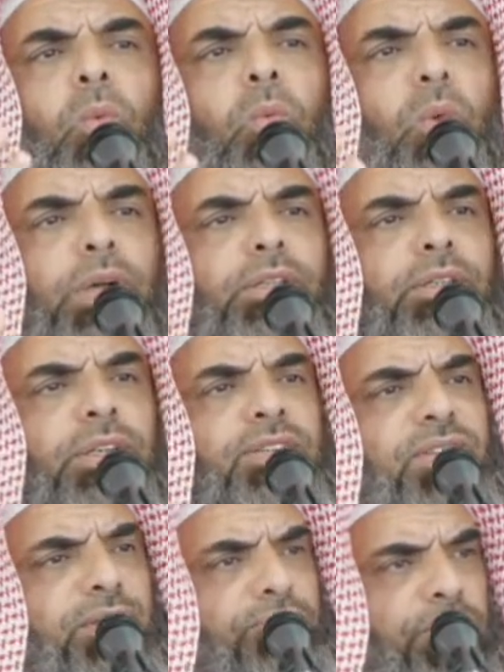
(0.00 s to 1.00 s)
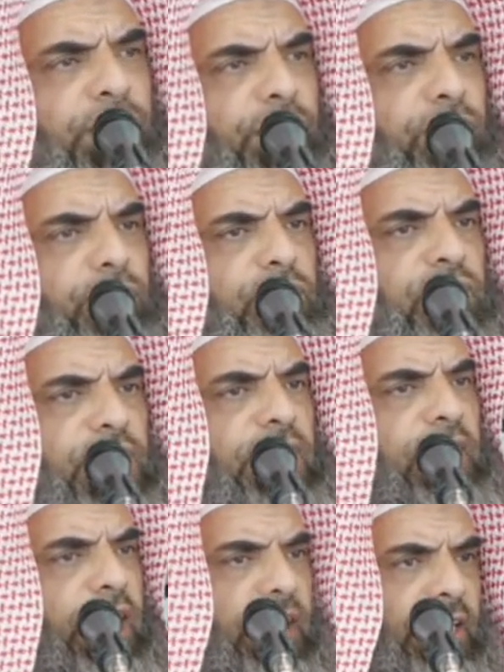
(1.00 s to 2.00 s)
What does it mean to
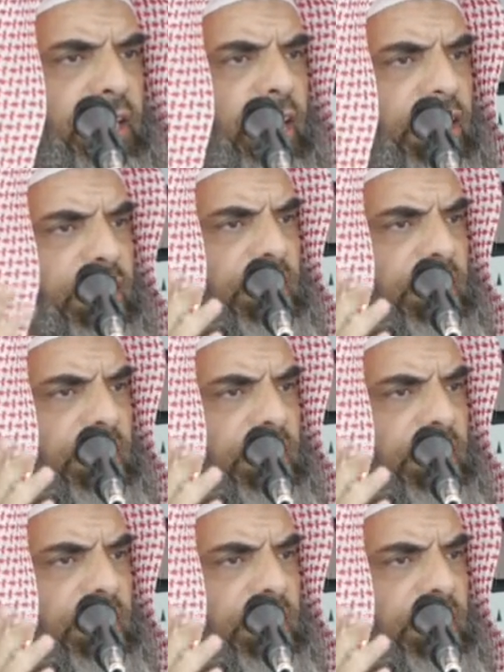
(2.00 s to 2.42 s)
say La ilaha